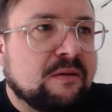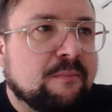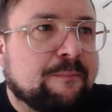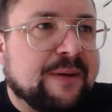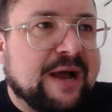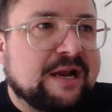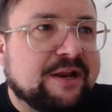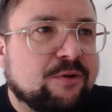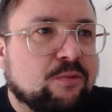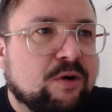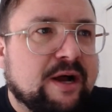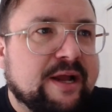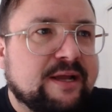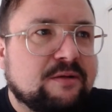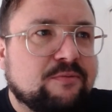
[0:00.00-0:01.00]
Battling
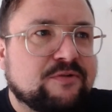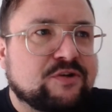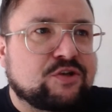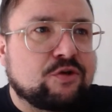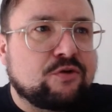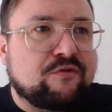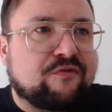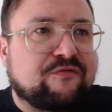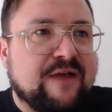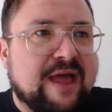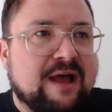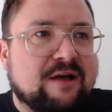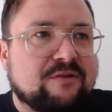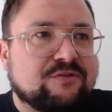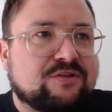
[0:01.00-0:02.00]
away with his
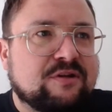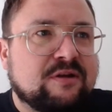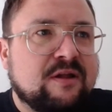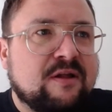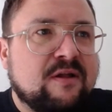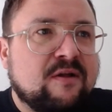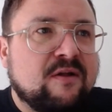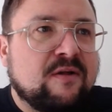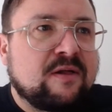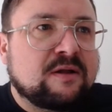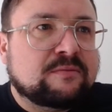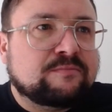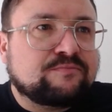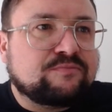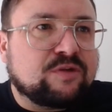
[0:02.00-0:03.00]
newfound
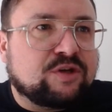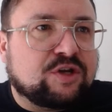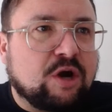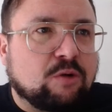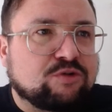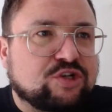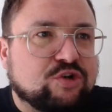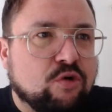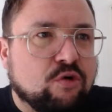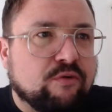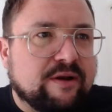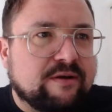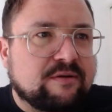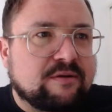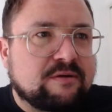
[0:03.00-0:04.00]

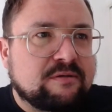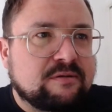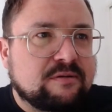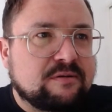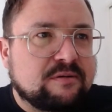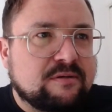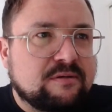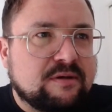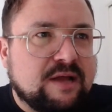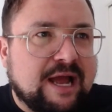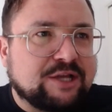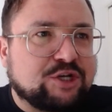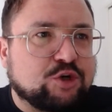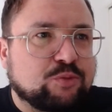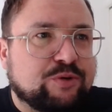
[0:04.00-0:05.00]
goal-scoring
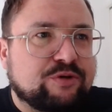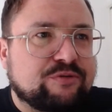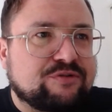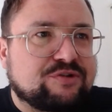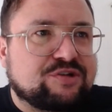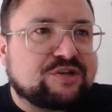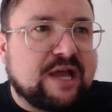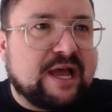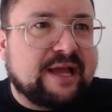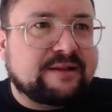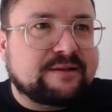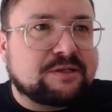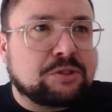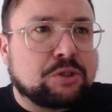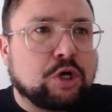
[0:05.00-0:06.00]
attributes
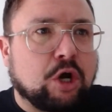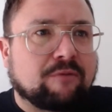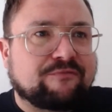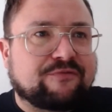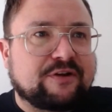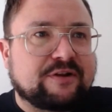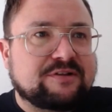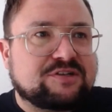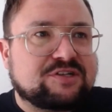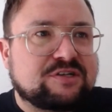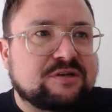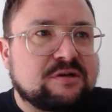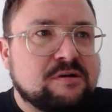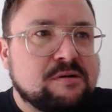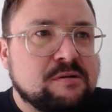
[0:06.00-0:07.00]
and confidence.